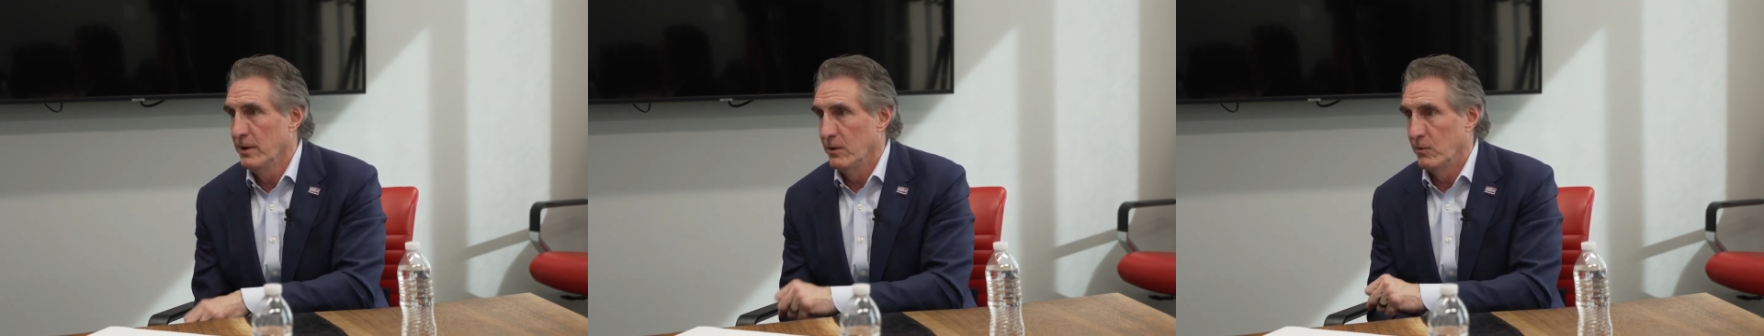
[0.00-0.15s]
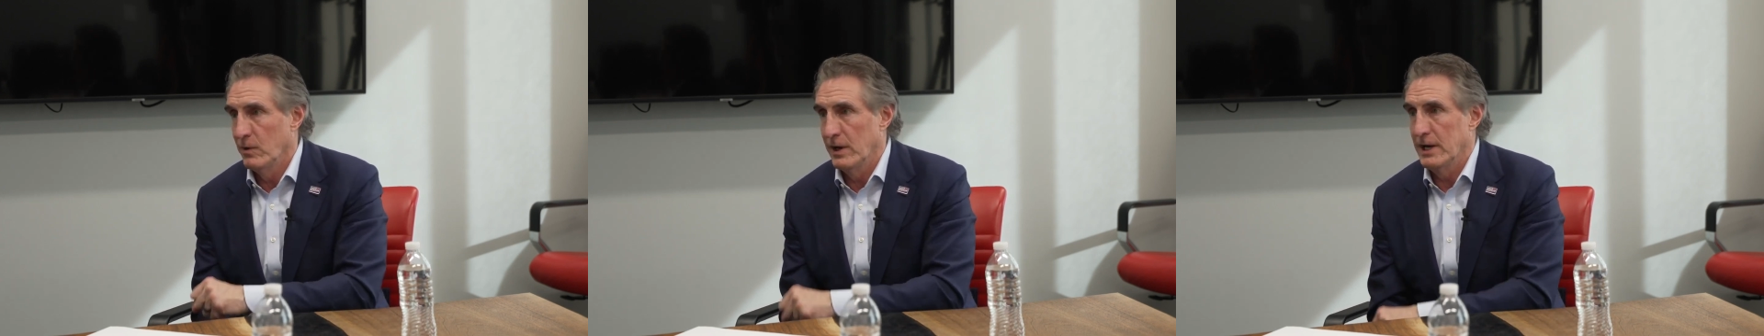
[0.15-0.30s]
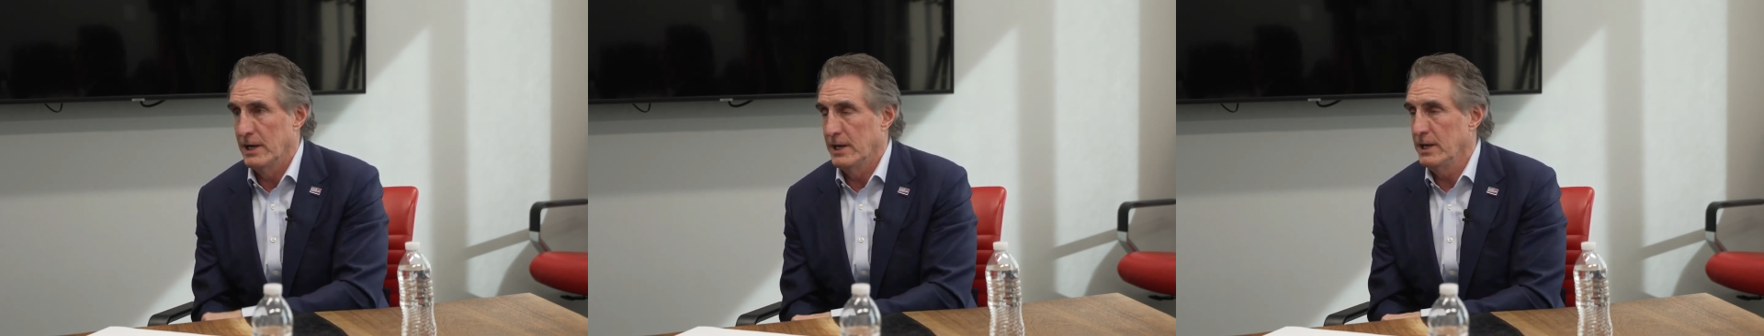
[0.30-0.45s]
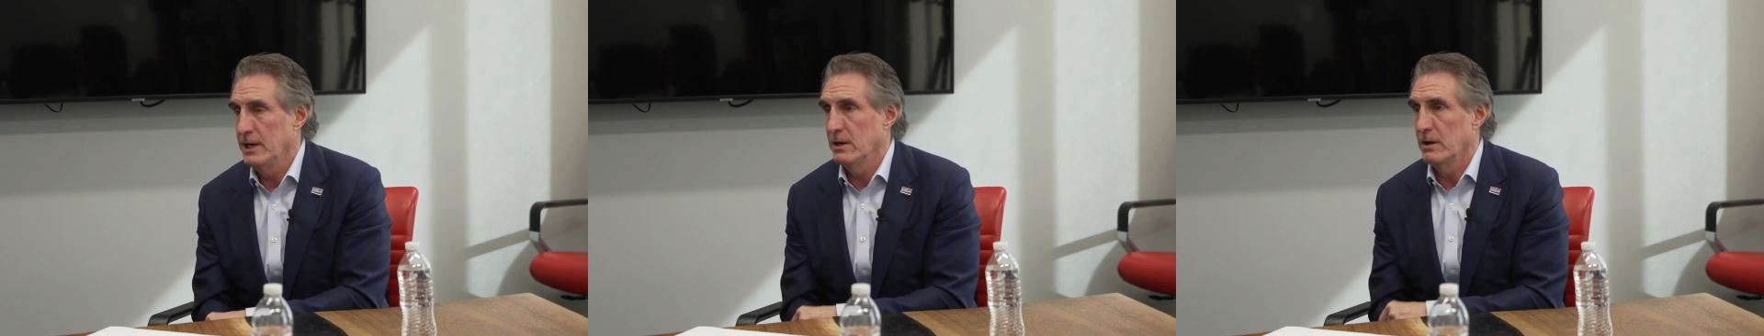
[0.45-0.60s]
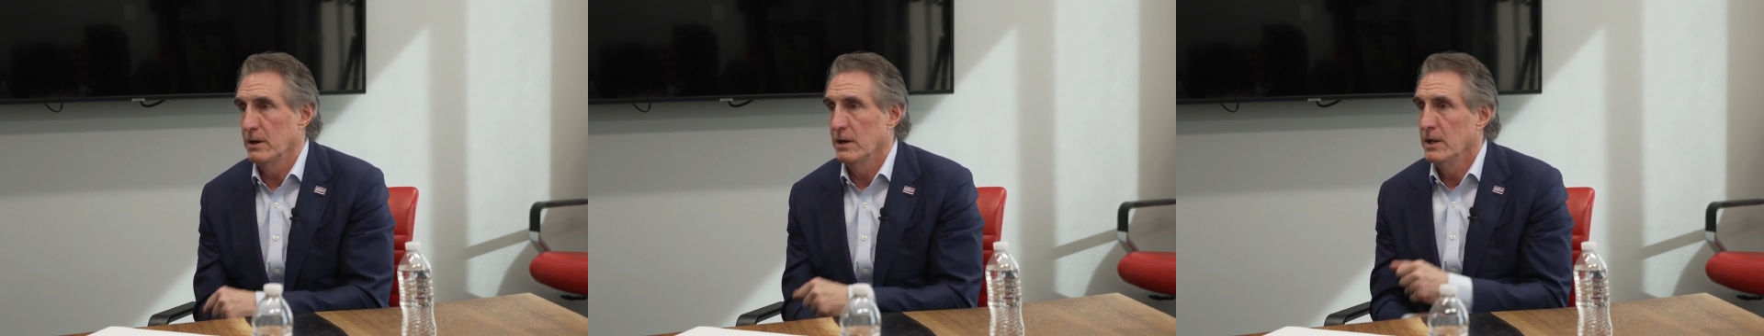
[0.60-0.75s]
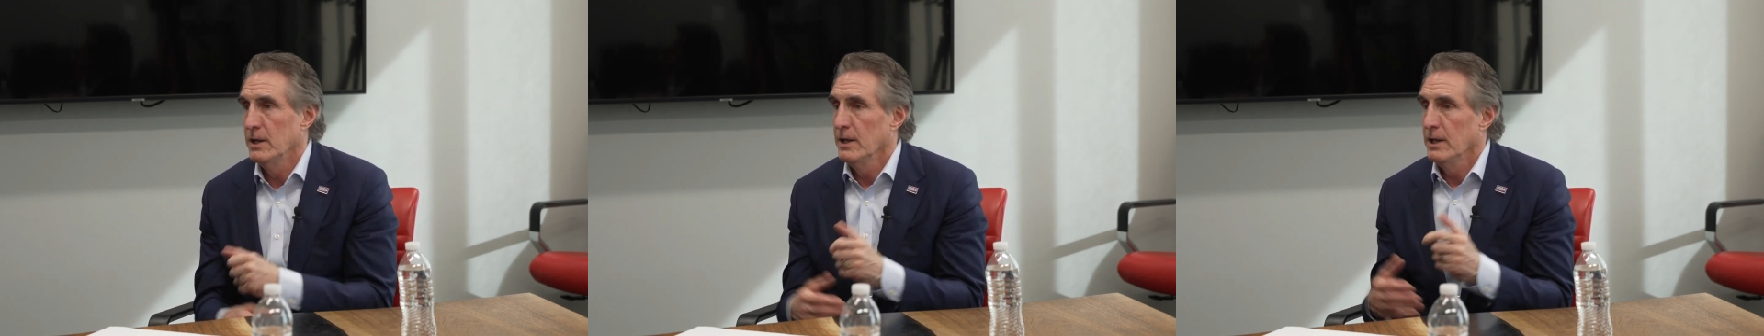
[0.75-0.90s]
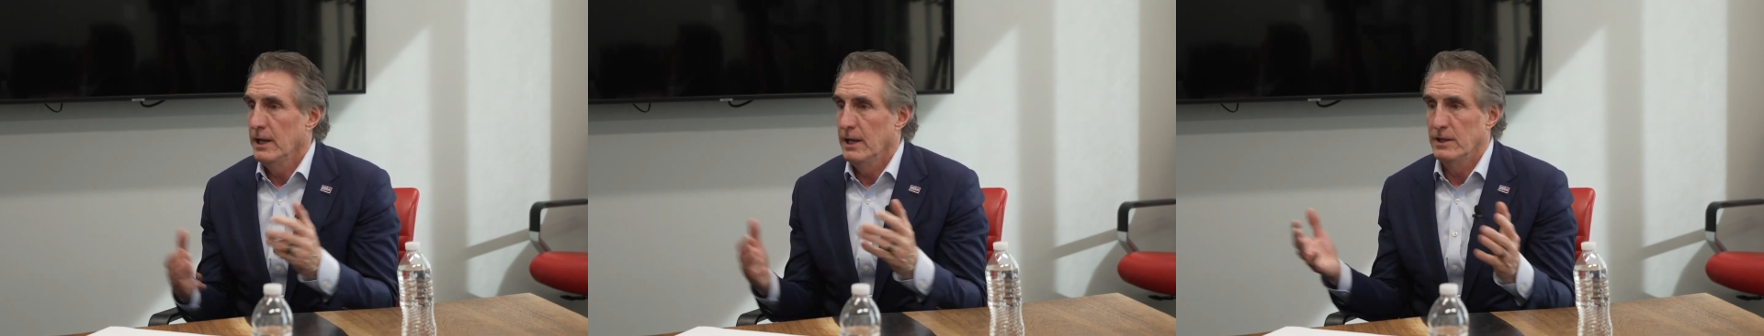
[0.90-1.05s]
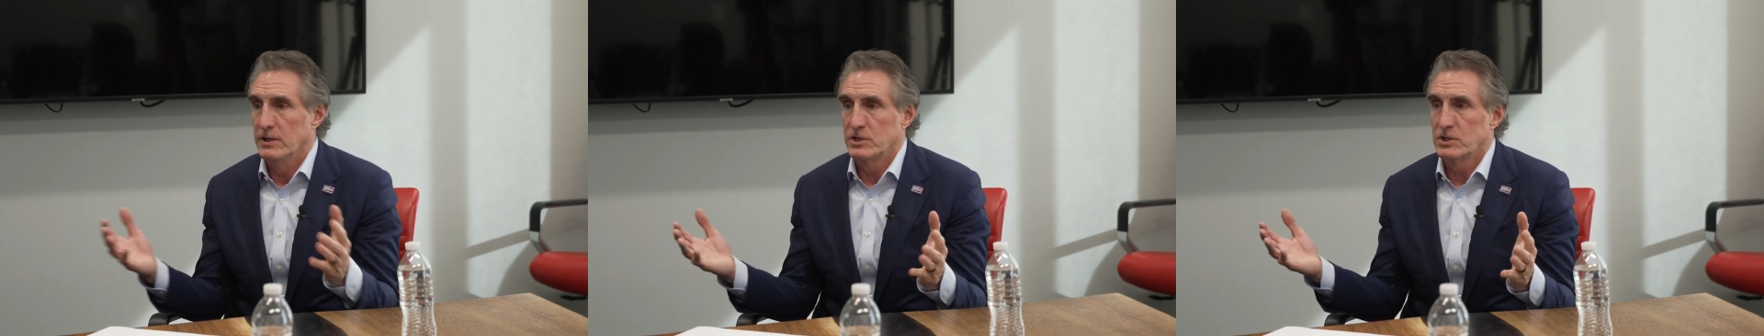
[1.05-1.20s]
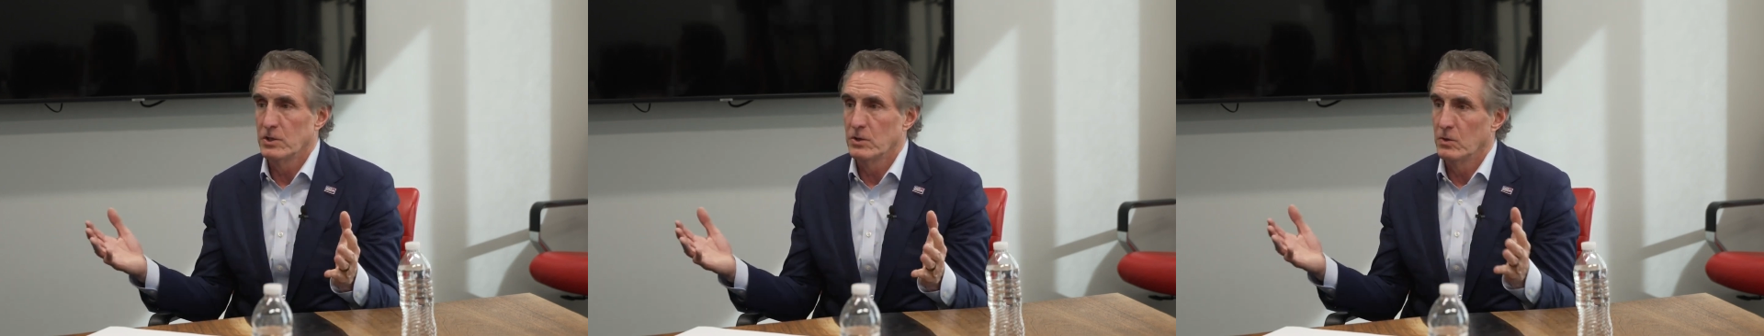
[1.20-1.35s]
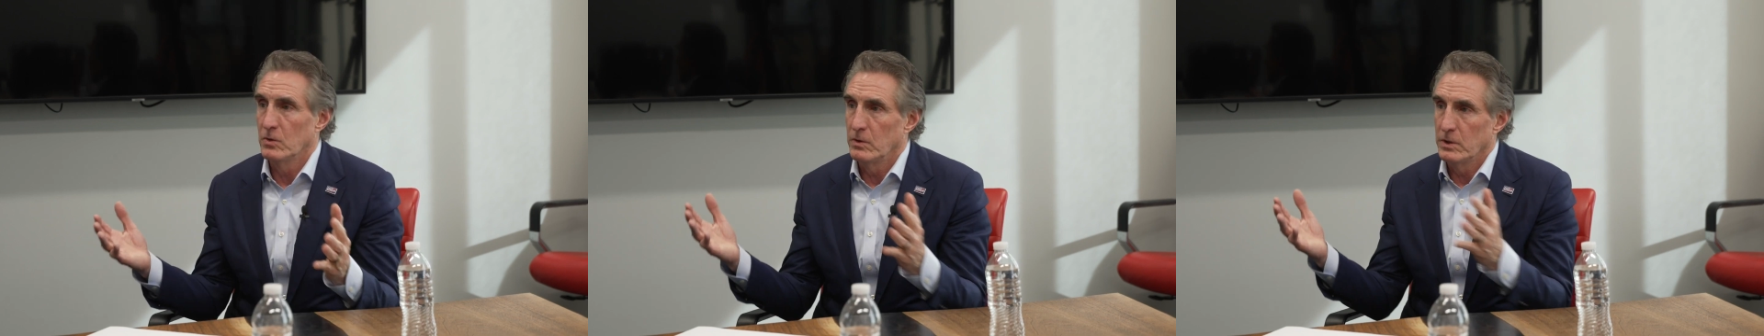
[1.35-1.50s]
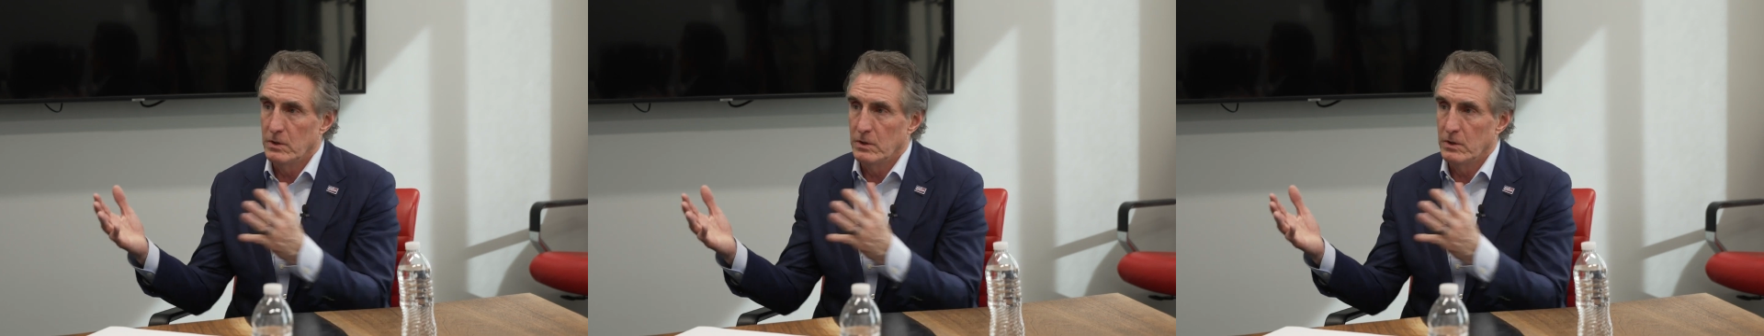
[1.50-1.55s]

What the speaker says: right here. And so